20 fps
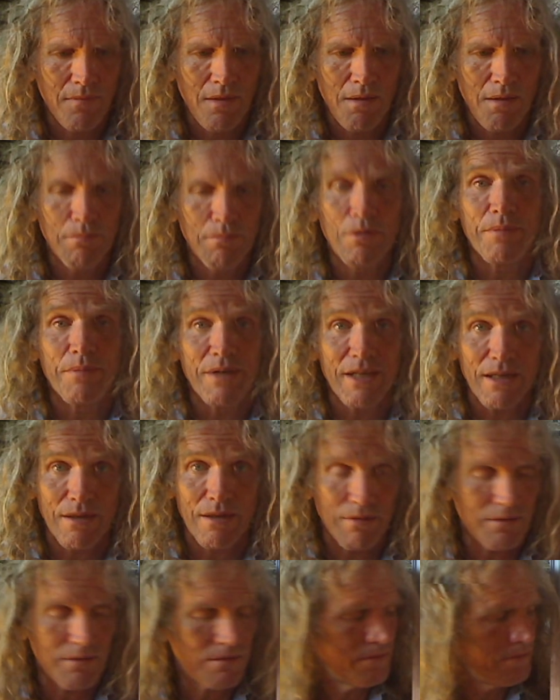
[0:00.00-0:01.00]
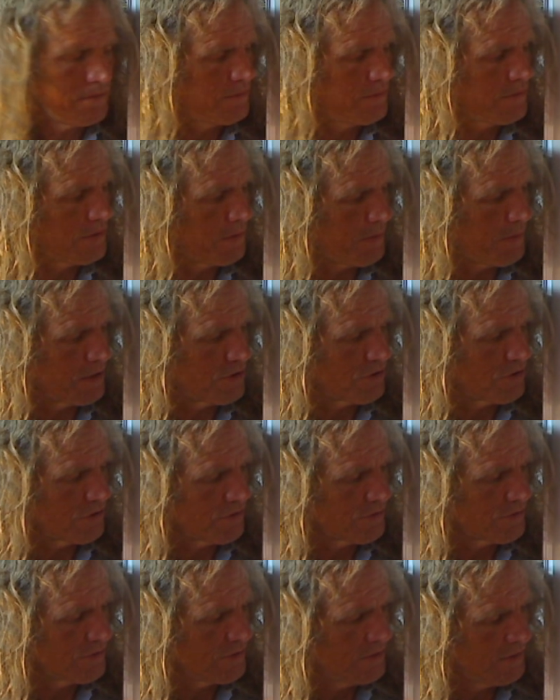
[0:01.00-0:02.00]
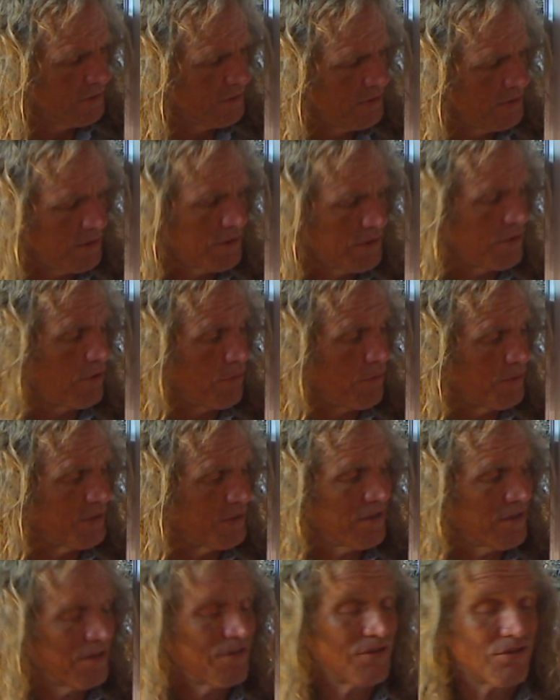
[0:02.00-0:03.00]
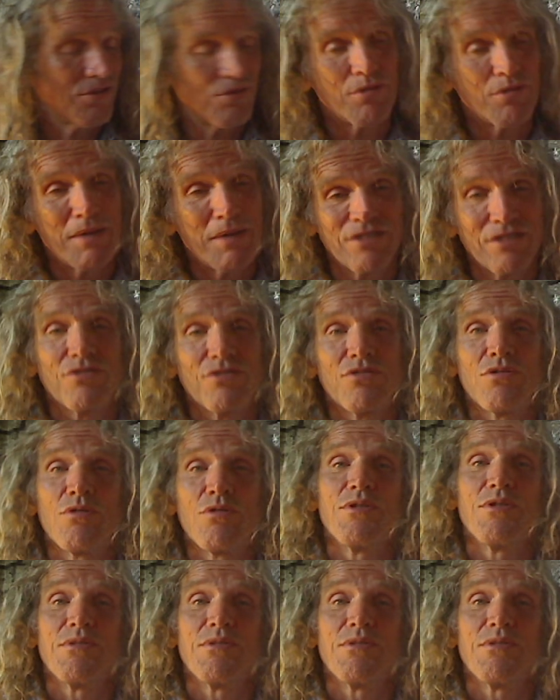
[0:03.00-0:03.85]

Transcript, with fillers: perpendicular dimensions. And they're always, the other two dimensions are always